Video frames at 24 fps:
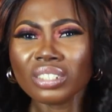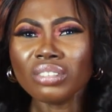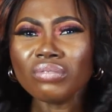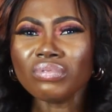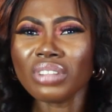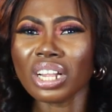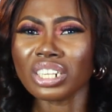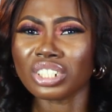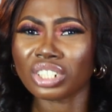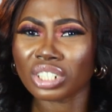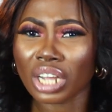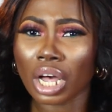
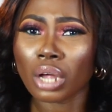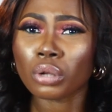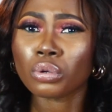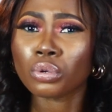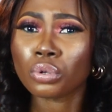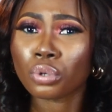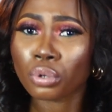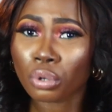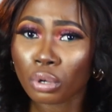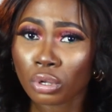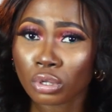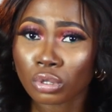If that
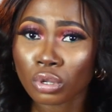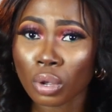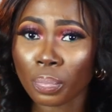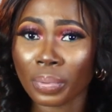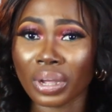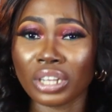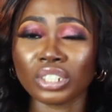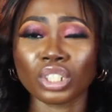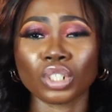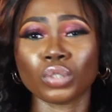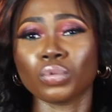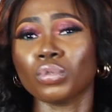child grows
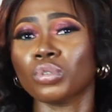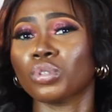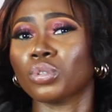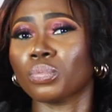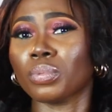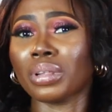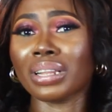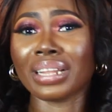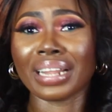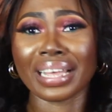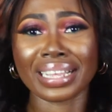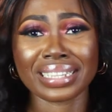up and she wants
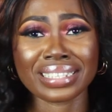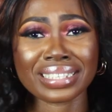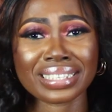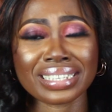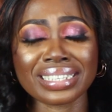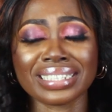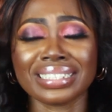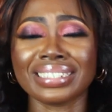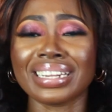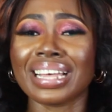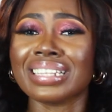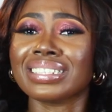to be light
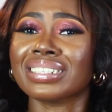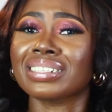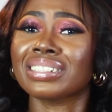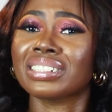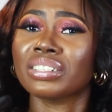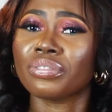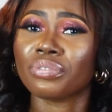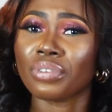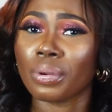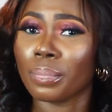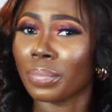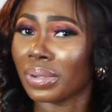skinned, that's a
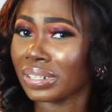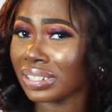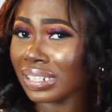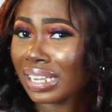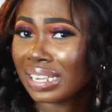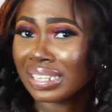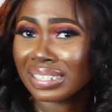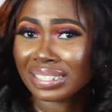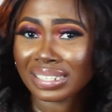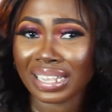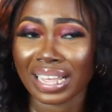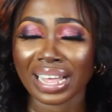different
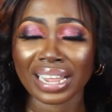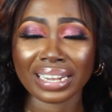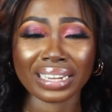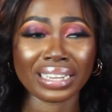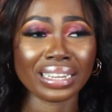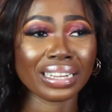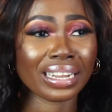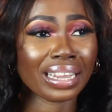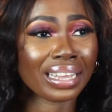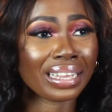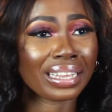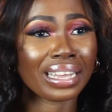matter
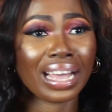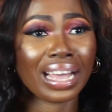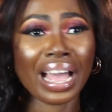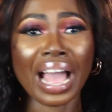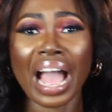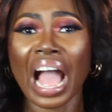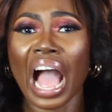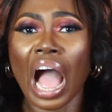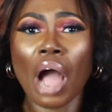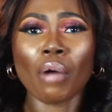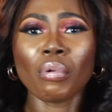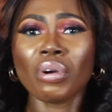entirely. Like,
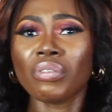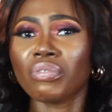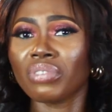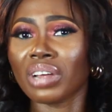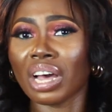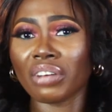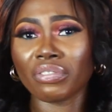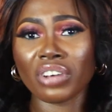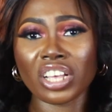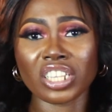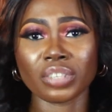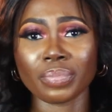I won't even
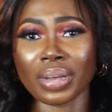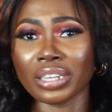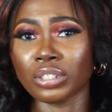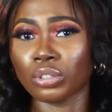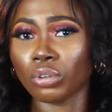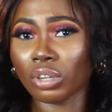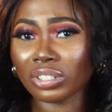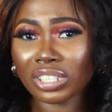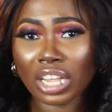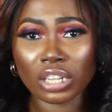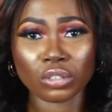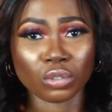advise my
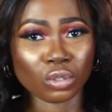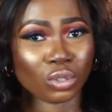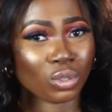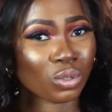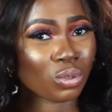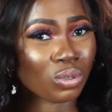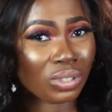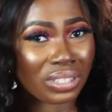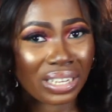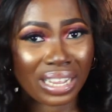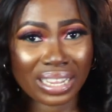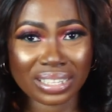daughter to
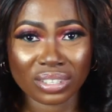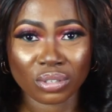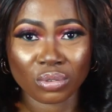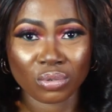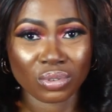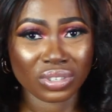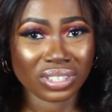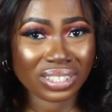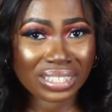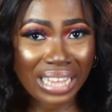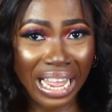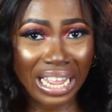do that
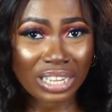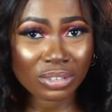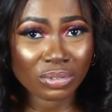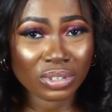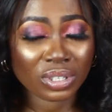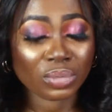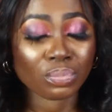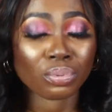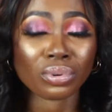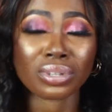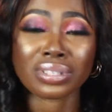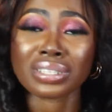to start
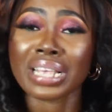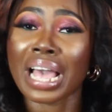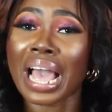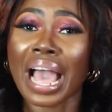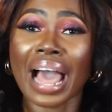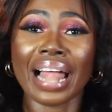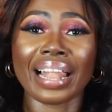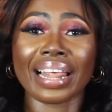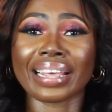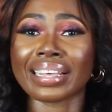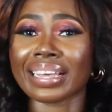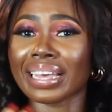with, but
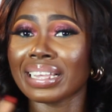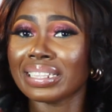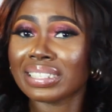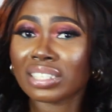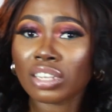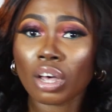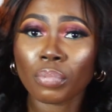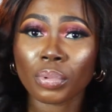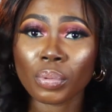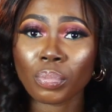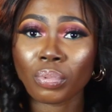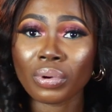like I
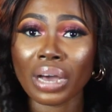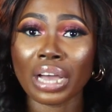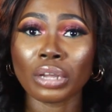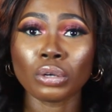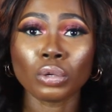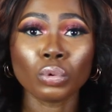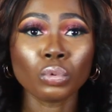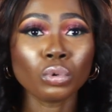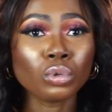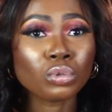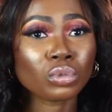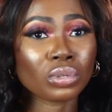tell people, I
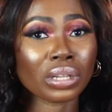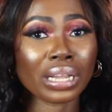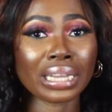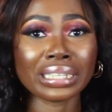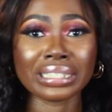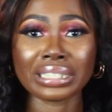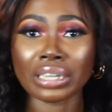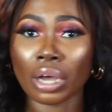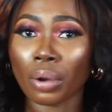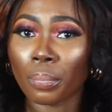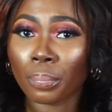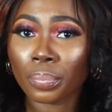don't want to
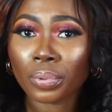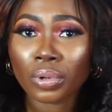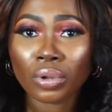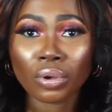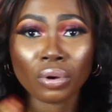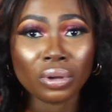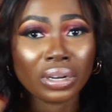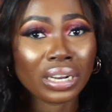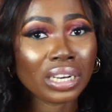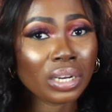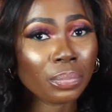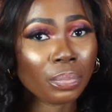like
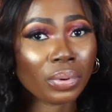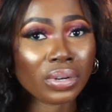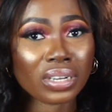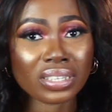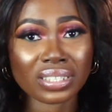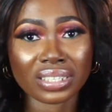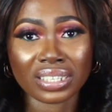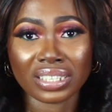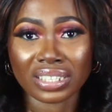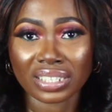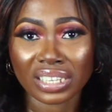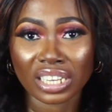downplay on
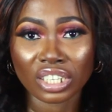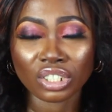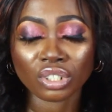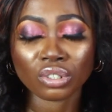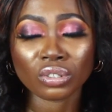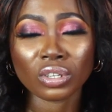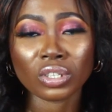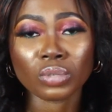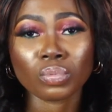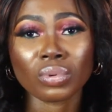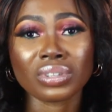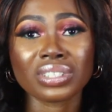anybody's
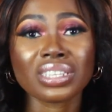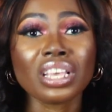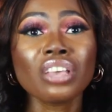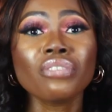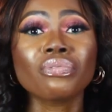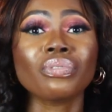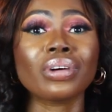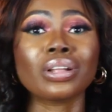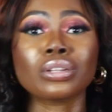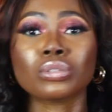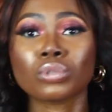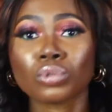intentions, but
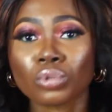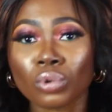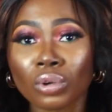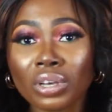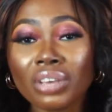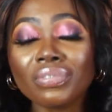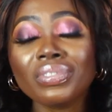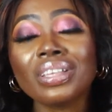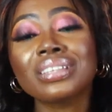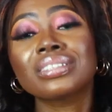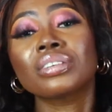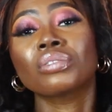
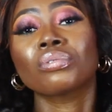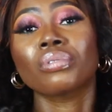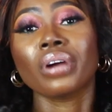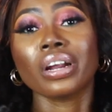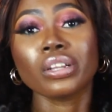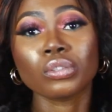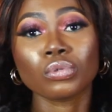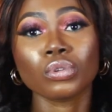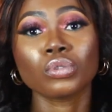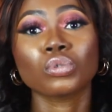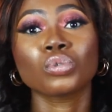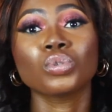if there's a
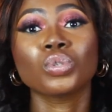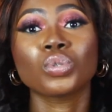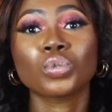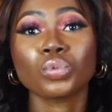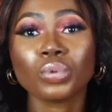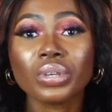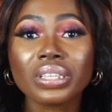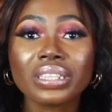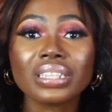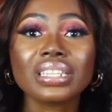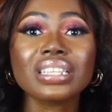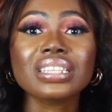right way to
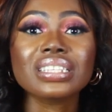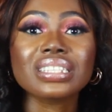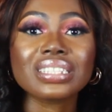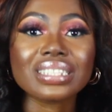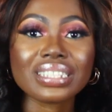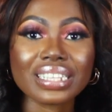doing these